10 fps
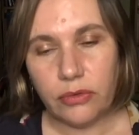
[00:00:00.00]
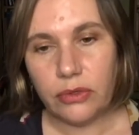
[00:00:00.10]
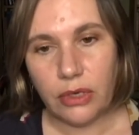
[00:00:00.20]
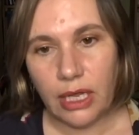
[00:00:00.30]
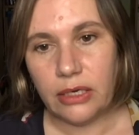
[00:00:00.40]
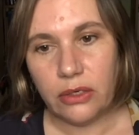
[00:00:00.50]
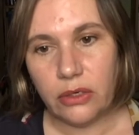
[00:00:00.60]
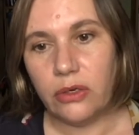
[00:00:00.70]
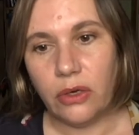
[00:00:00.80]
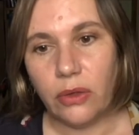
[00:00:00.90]
and
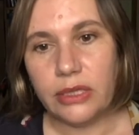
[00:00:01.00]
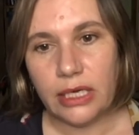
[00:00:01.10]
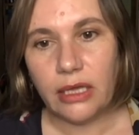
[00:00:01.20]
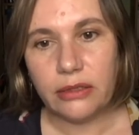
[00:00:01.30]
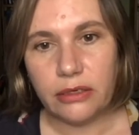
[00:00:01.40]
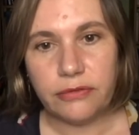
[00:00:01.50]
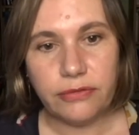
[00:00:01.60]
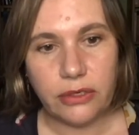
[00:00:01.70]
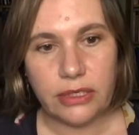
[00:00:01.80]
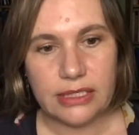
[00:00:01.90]
not the other
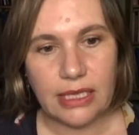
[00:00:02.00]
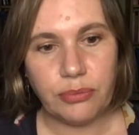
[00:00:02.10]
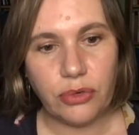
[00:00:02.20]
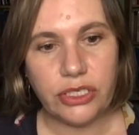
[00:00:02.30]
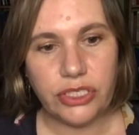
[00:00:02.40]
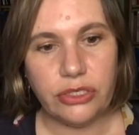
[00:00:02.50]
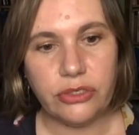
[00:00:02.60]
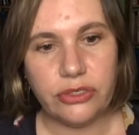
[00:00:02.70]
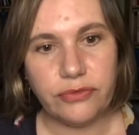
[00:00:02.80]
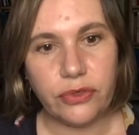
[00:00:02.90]
following separation or
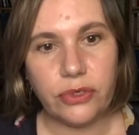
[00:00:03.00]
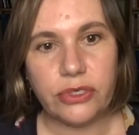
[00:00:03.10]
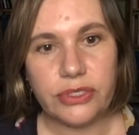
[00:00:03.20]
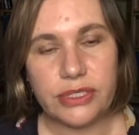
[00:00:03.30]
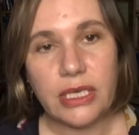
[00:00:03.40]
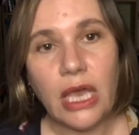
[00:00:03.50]
divorce,